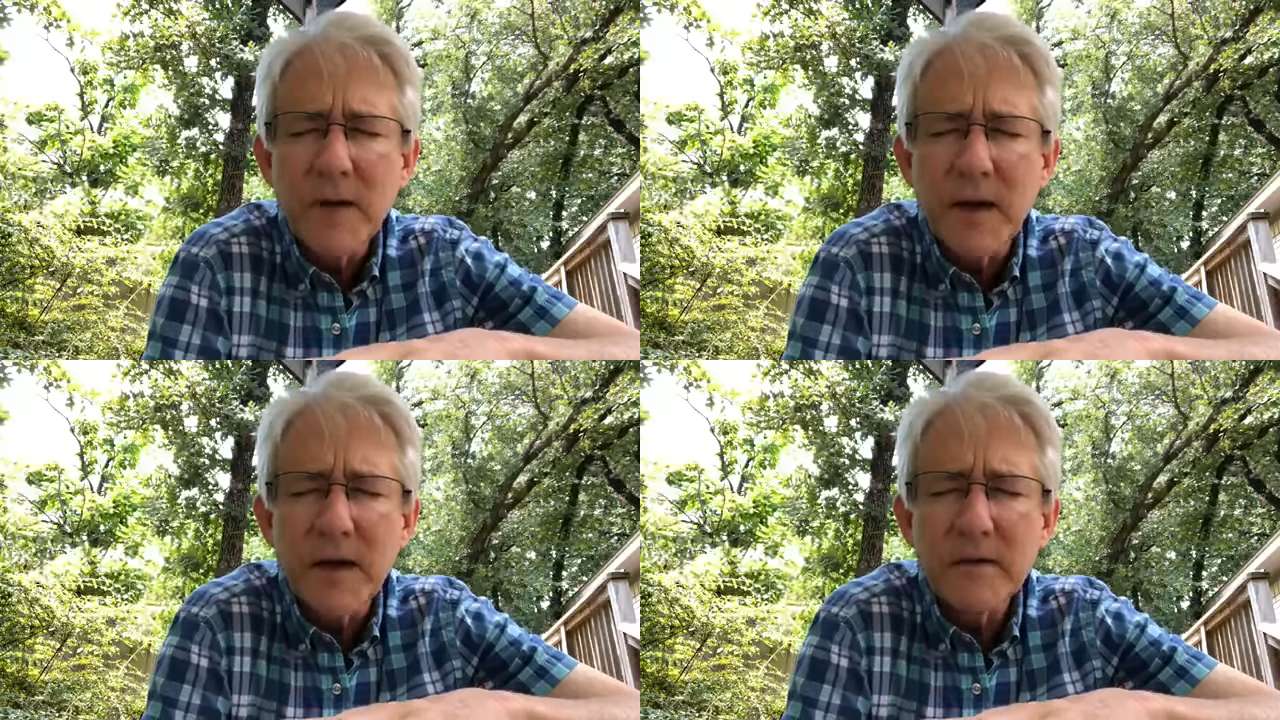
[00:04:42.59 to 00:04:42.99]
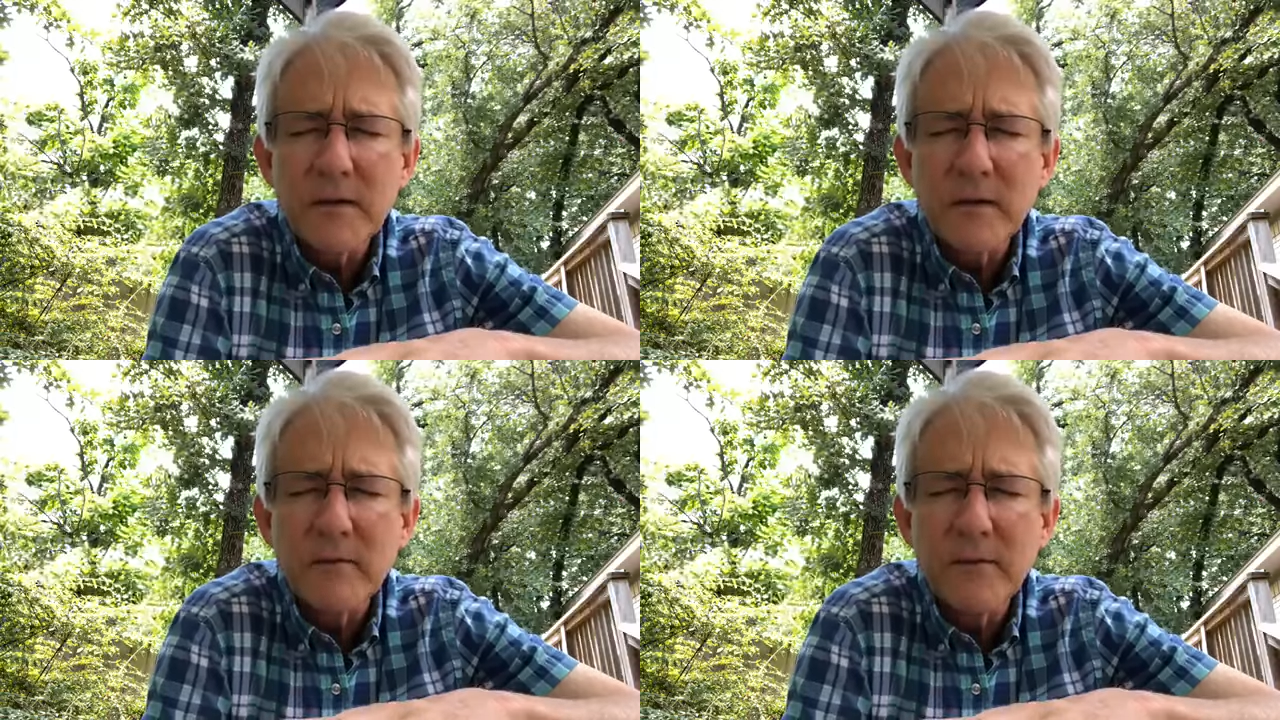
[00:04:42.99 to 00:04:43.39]

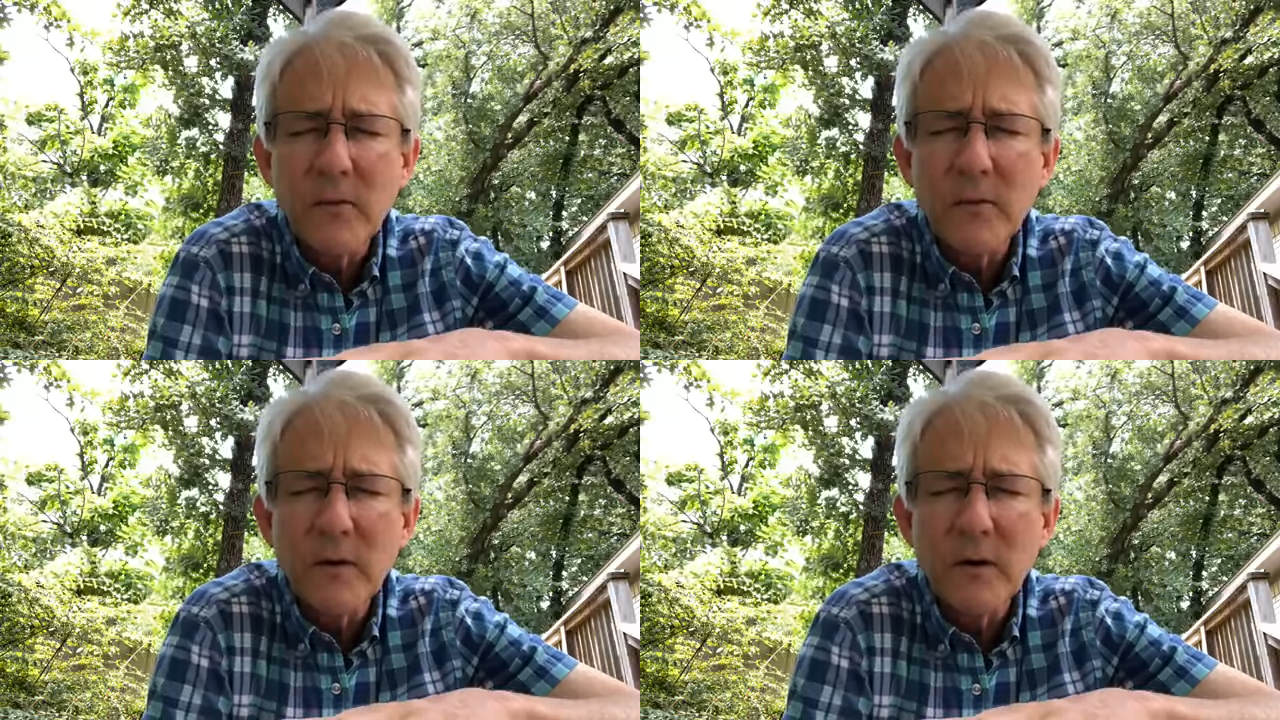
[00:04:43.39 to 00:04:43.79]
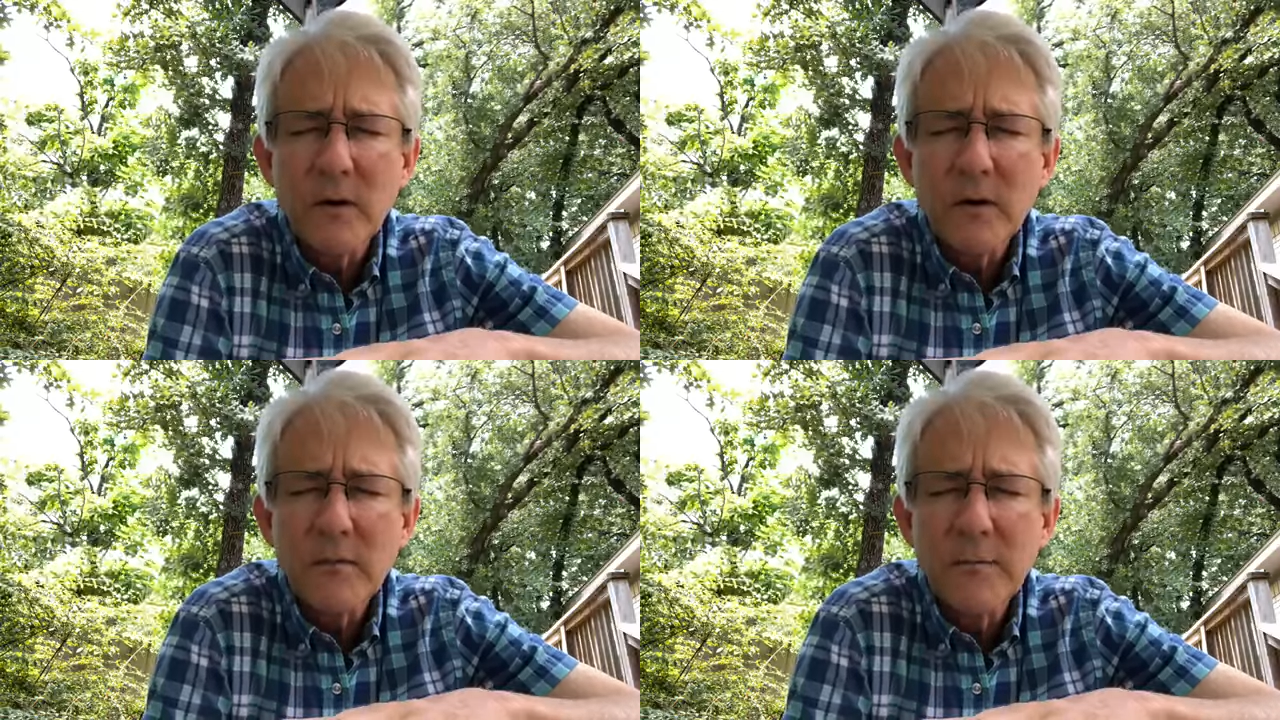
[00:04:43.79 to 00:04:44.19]
asking for
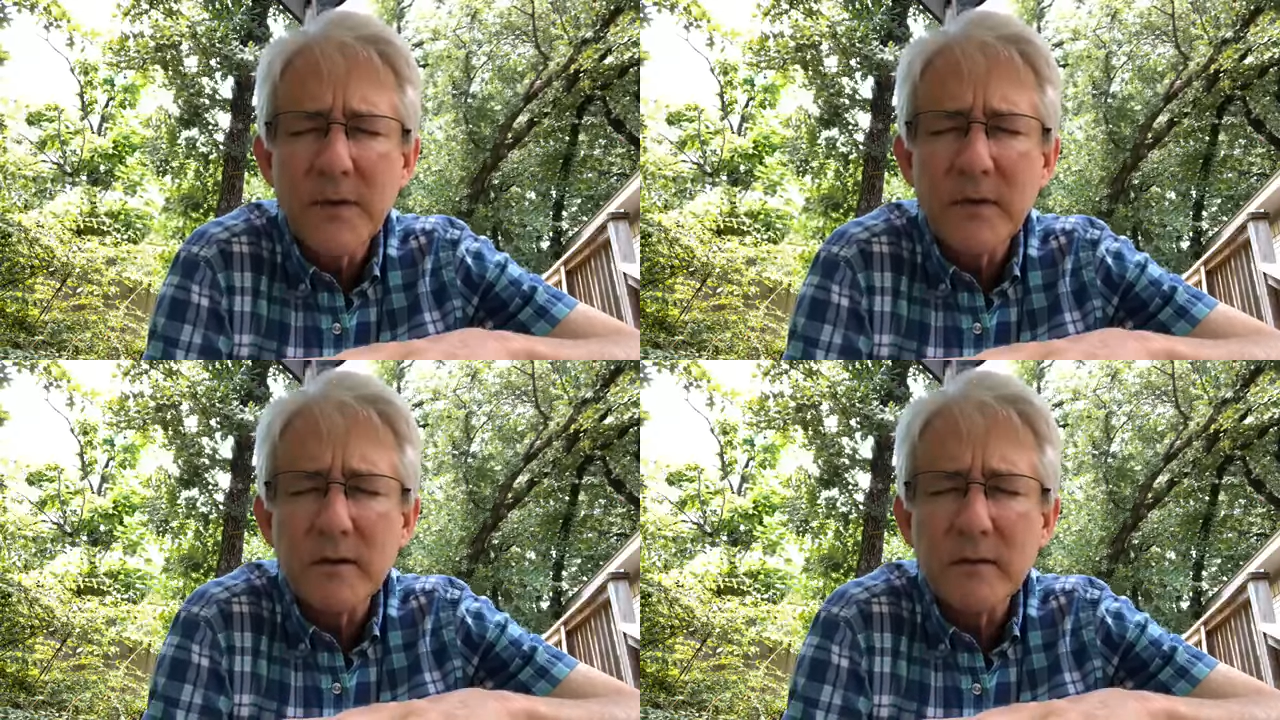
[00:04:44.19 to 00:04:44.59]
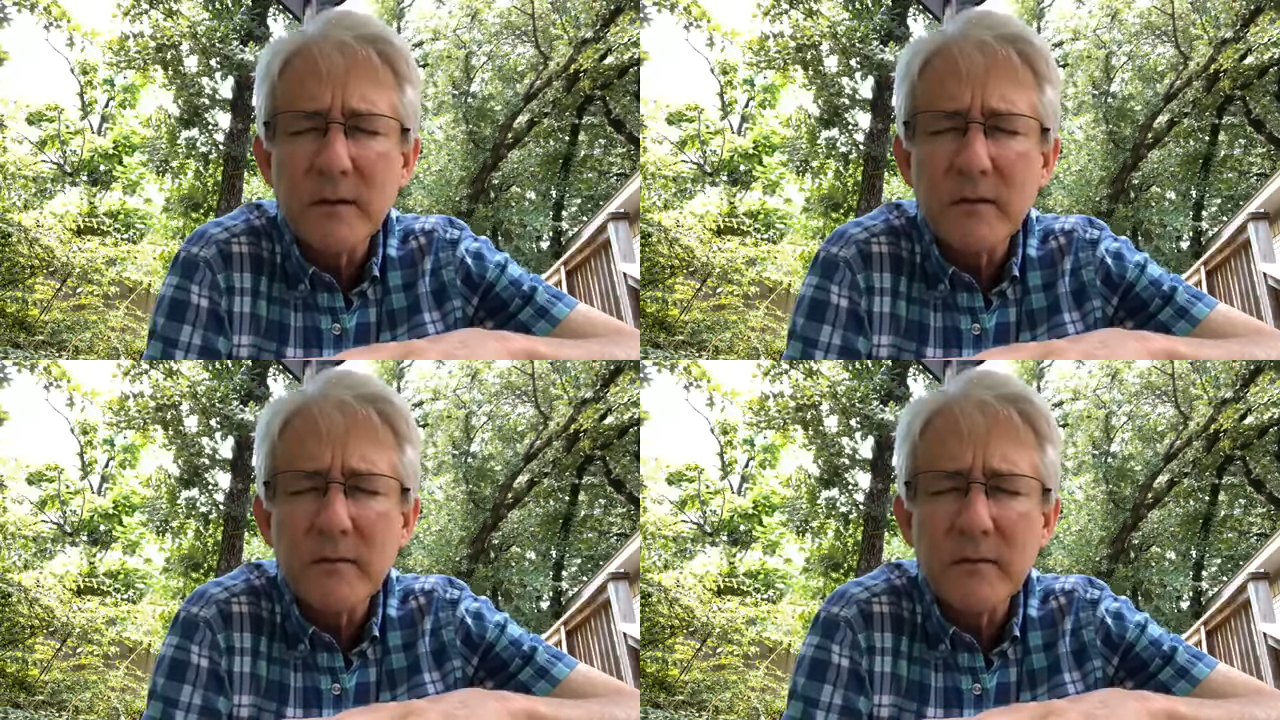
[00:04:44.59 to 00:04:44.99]
peace
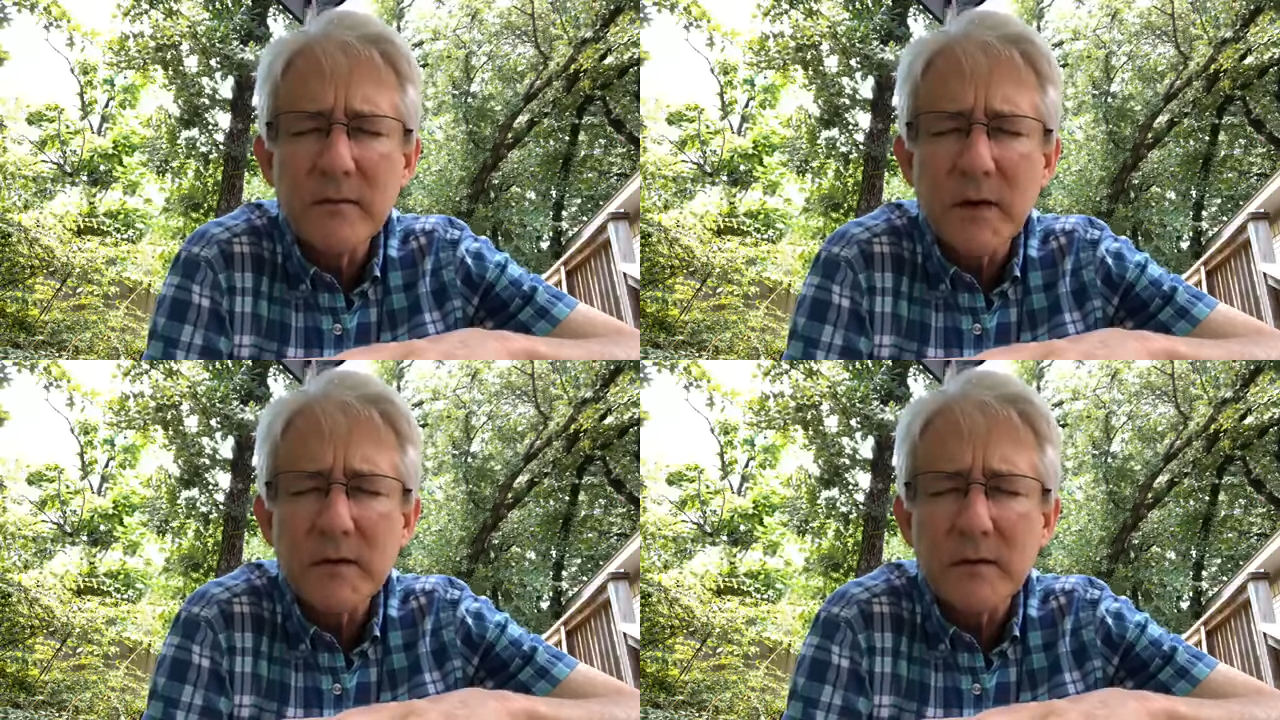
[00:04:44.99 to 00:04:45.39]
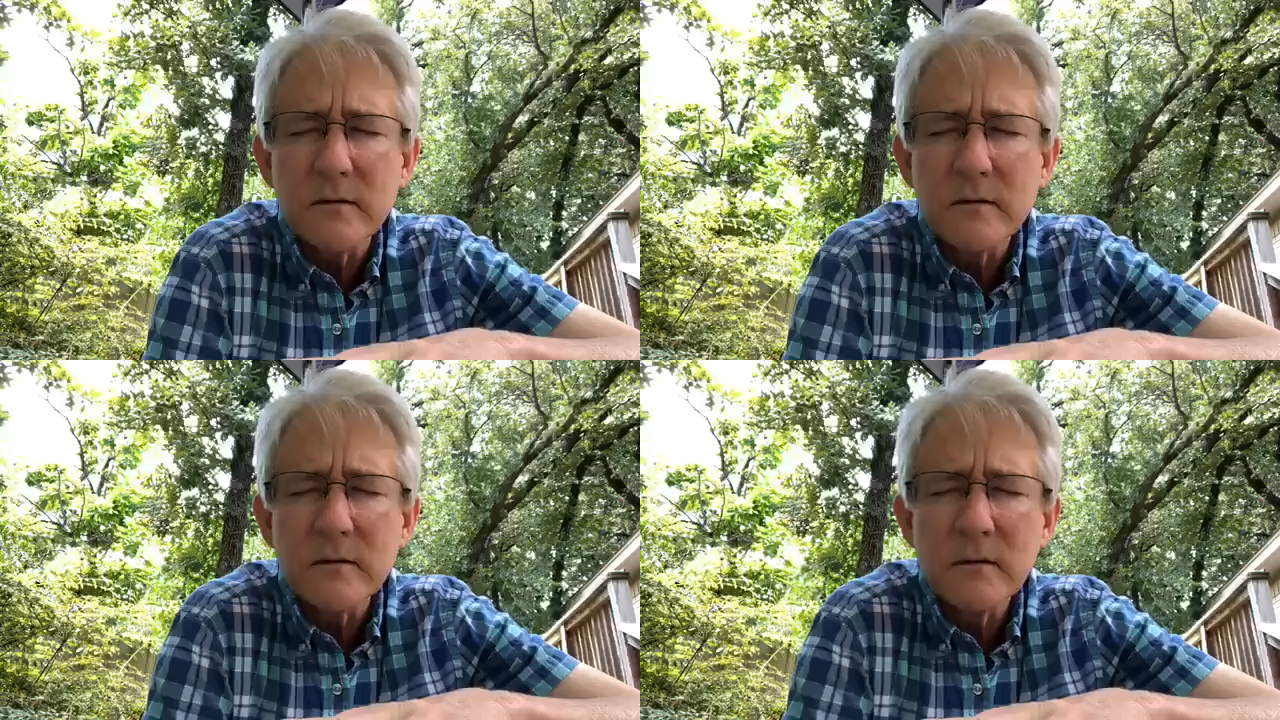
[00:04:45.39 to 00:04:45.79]
and justice.